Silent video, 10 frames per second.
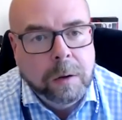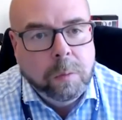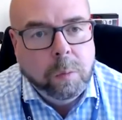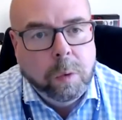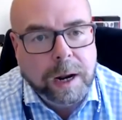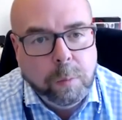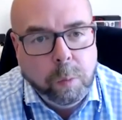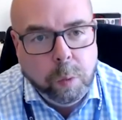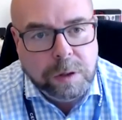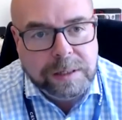What I
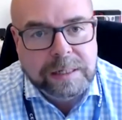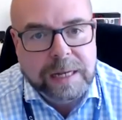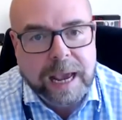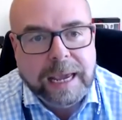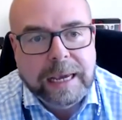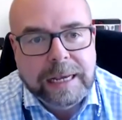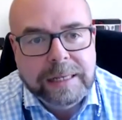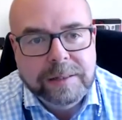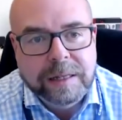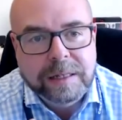would say
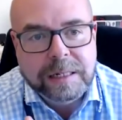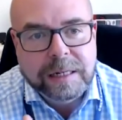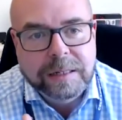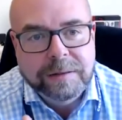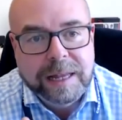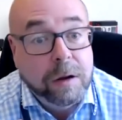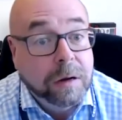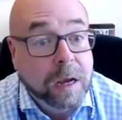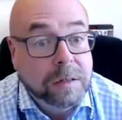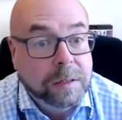is that they're not
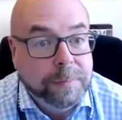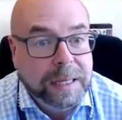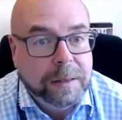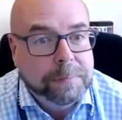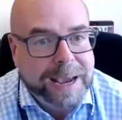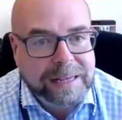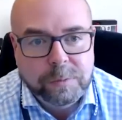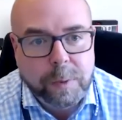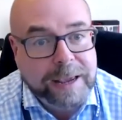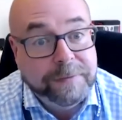going to be the
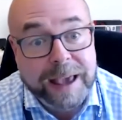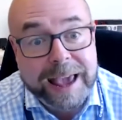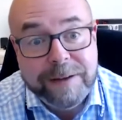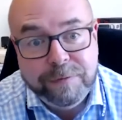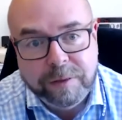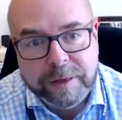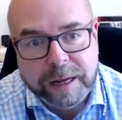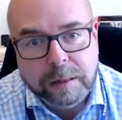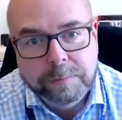best way for everything.